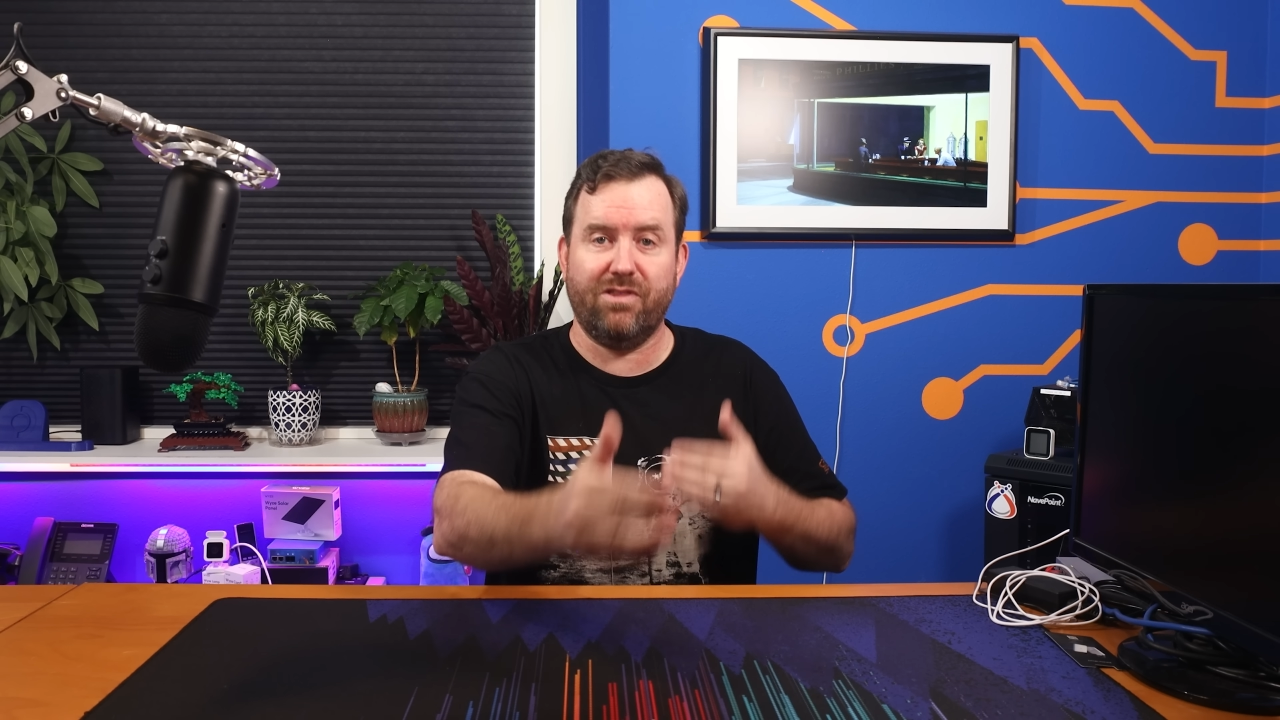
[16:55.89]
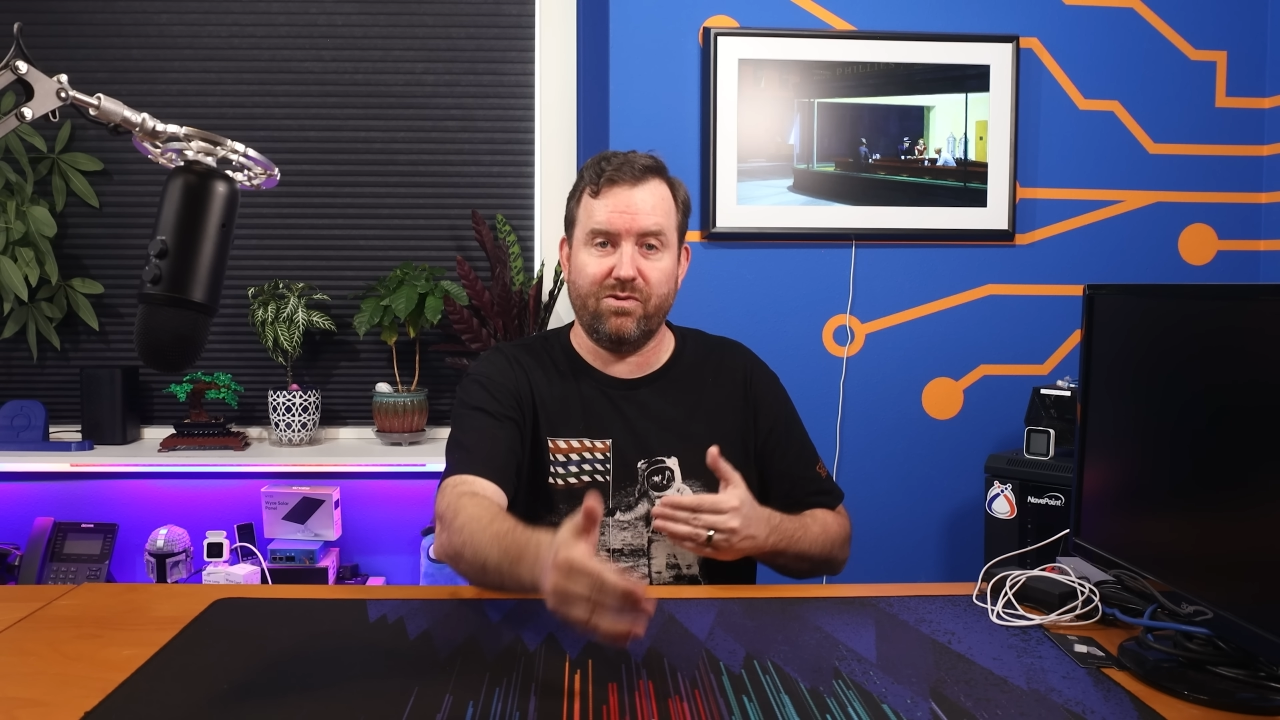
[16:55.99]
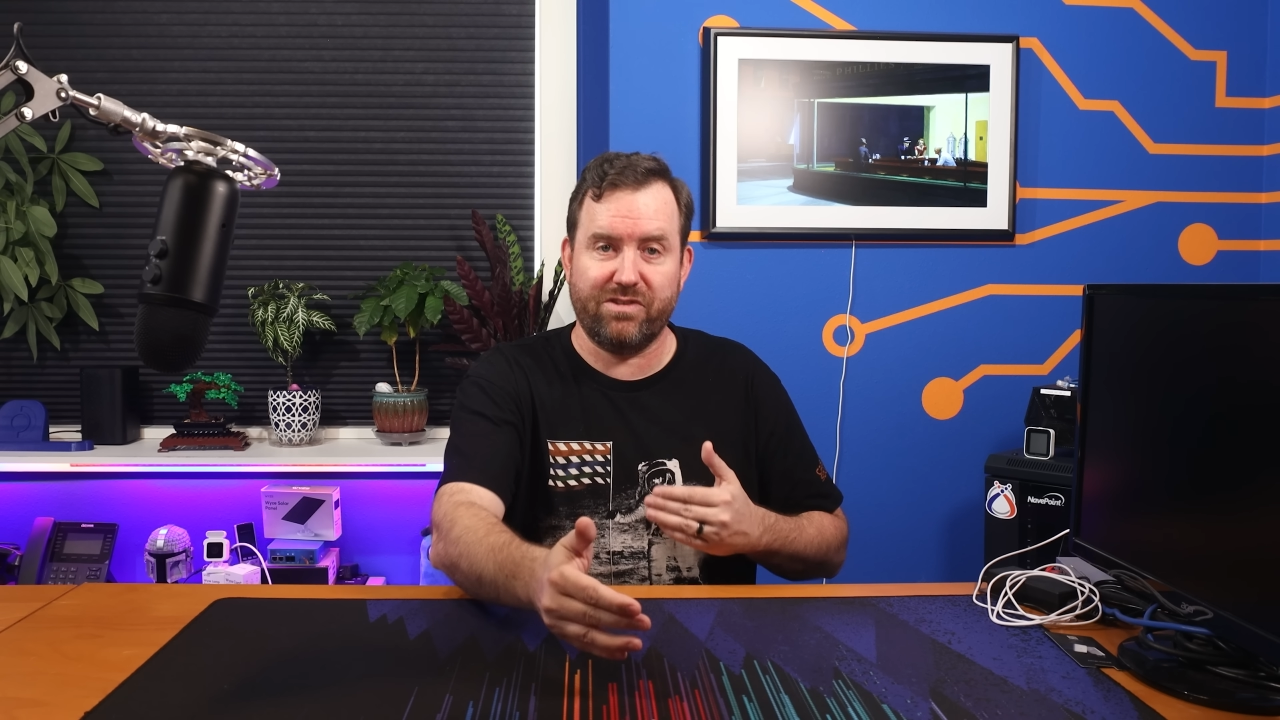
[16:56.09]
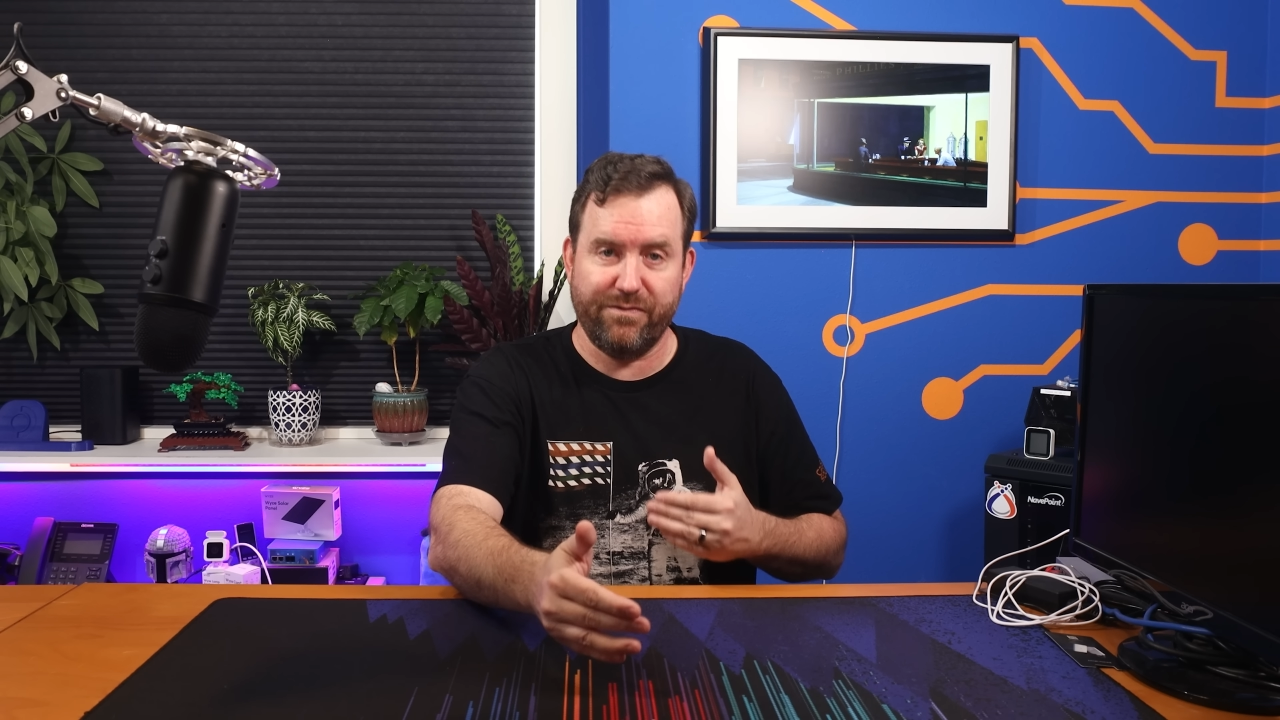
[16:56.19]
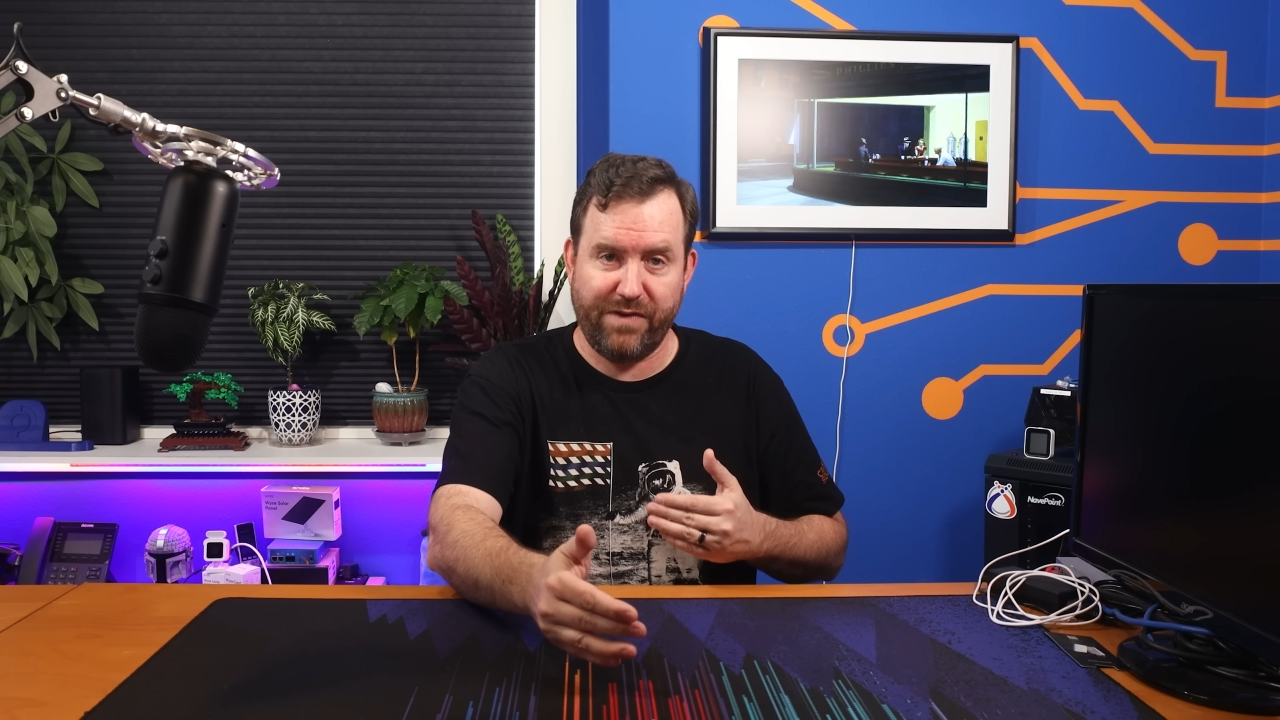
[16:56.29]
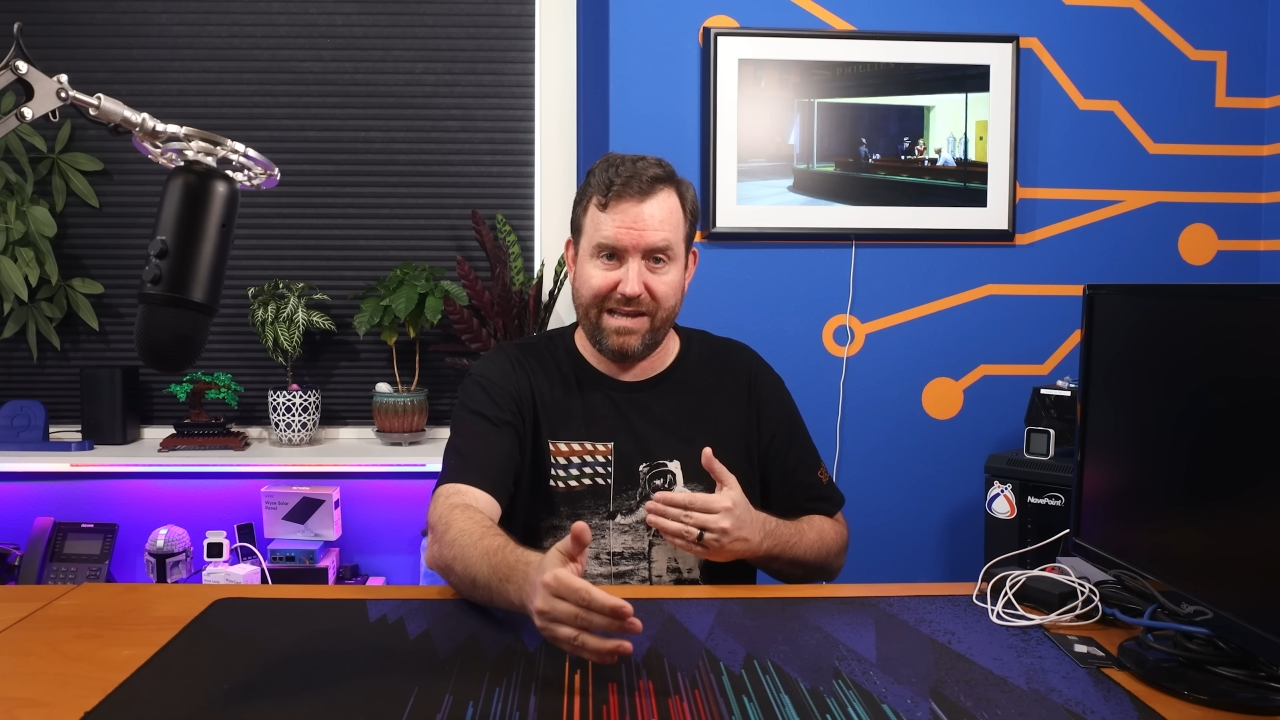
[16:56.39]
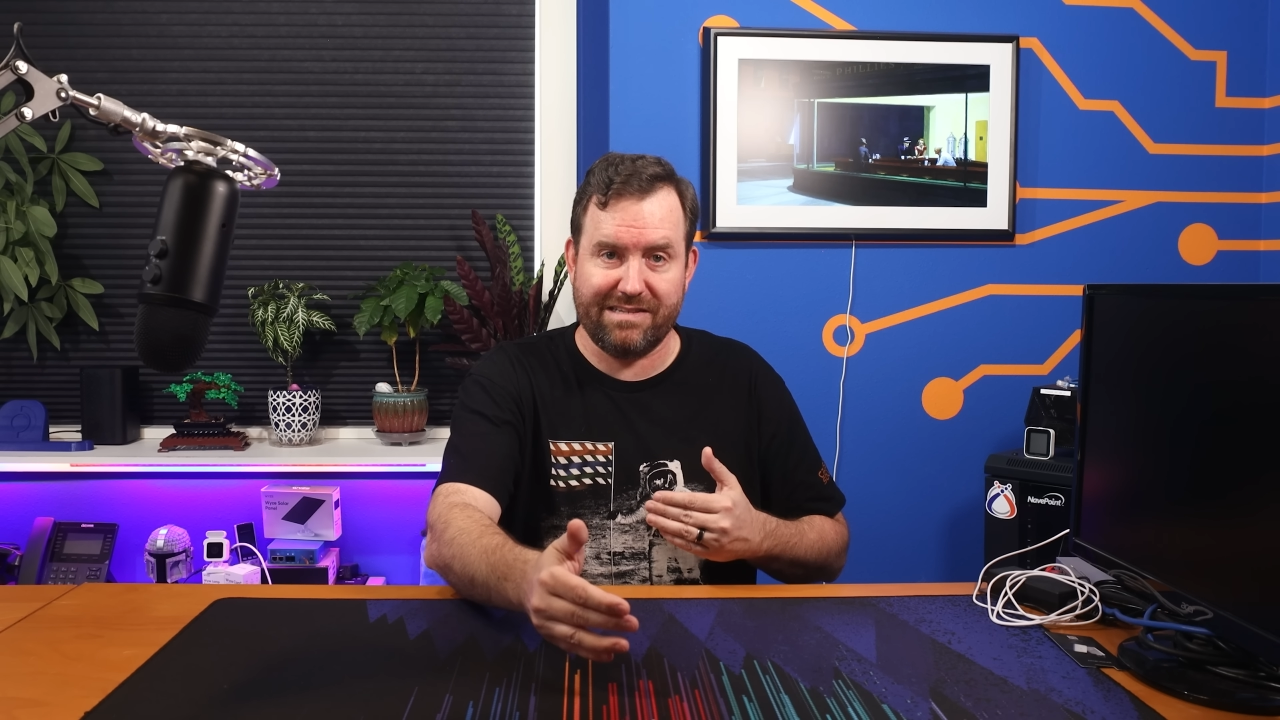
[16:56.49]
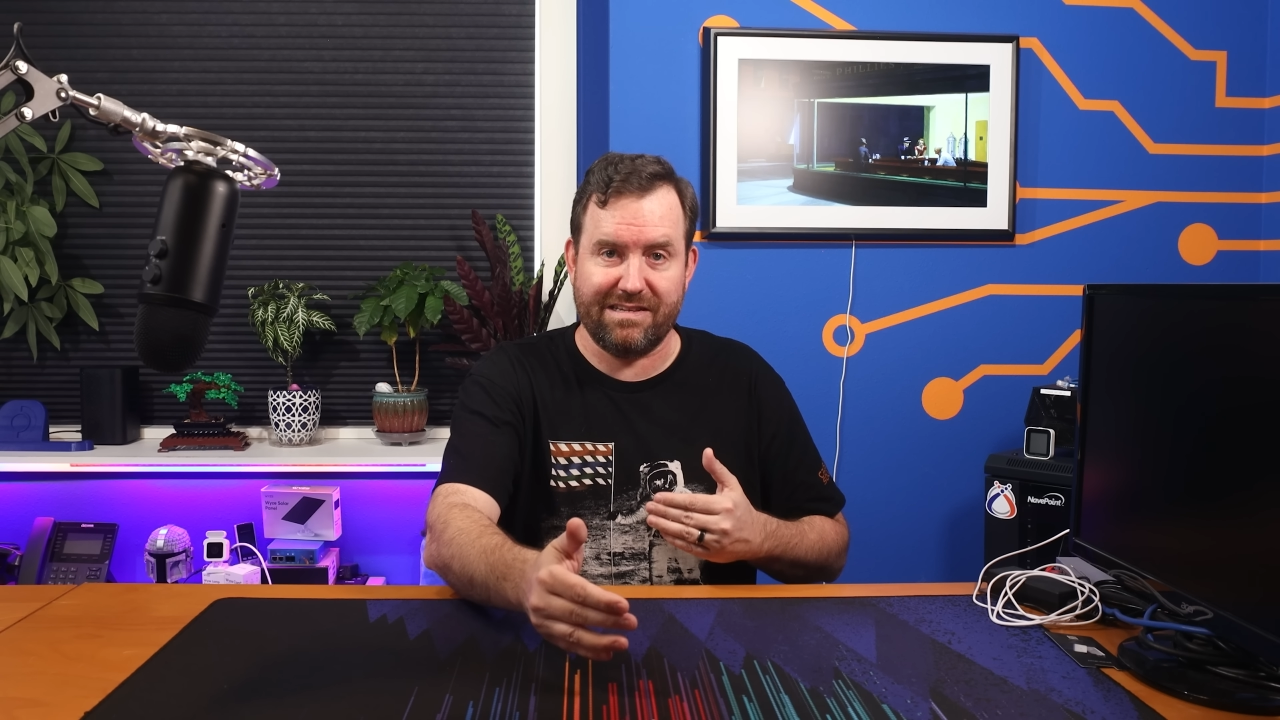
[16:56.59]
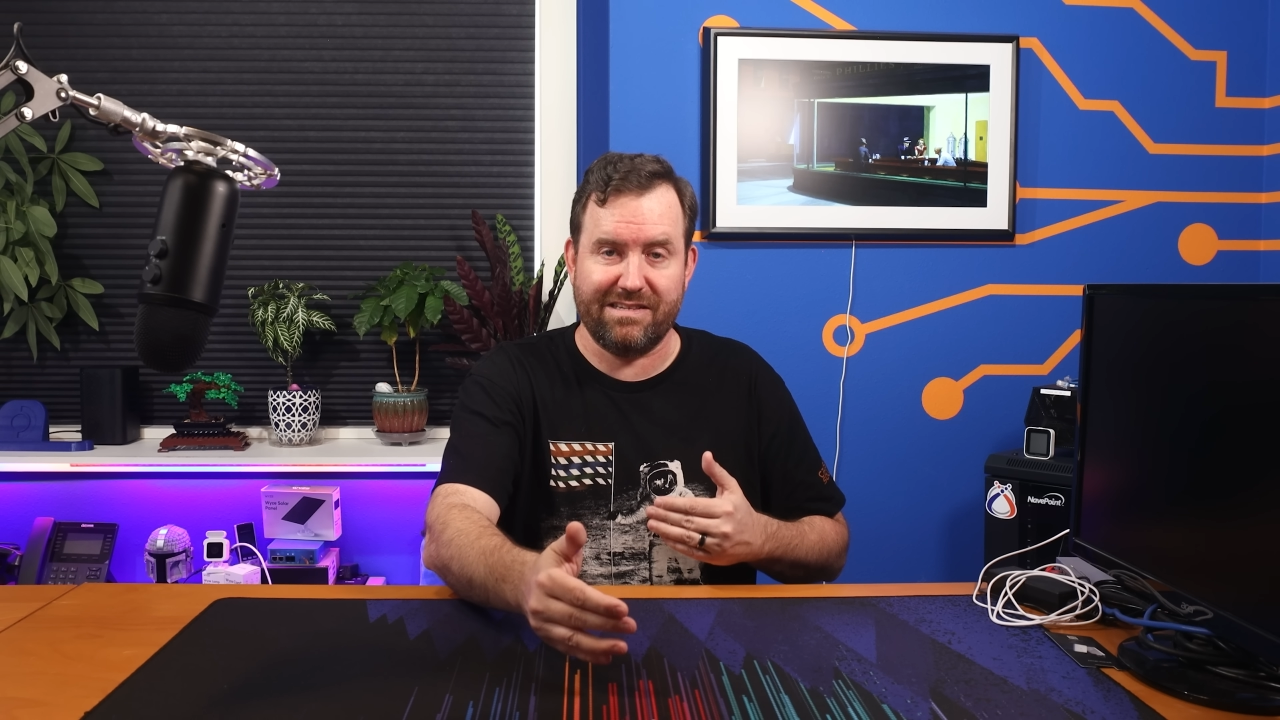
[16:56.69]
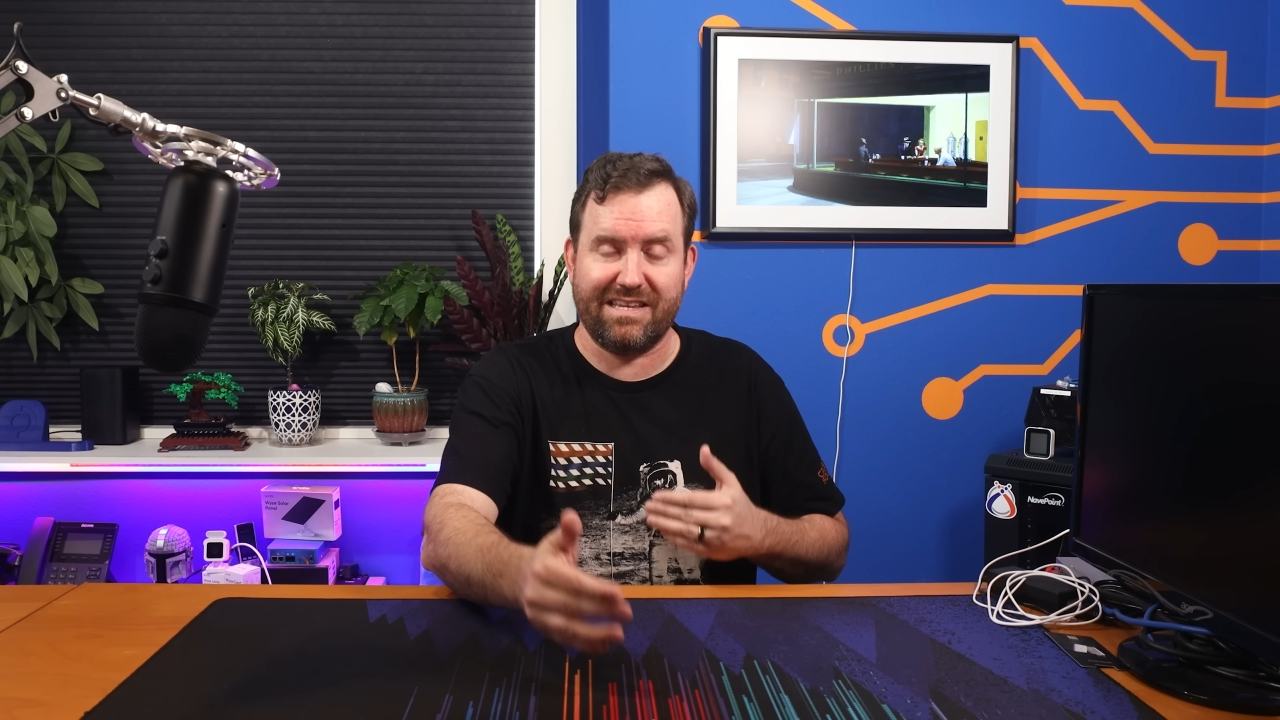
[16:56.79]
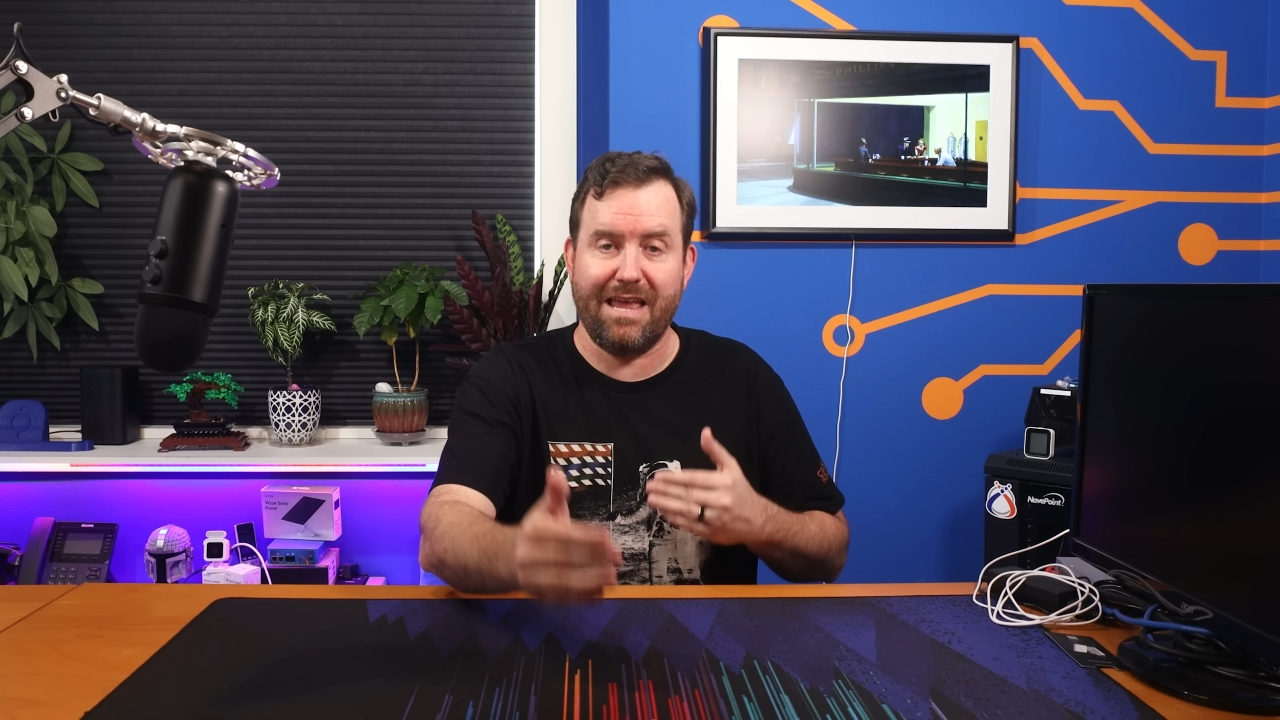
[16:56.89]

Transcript: to those devices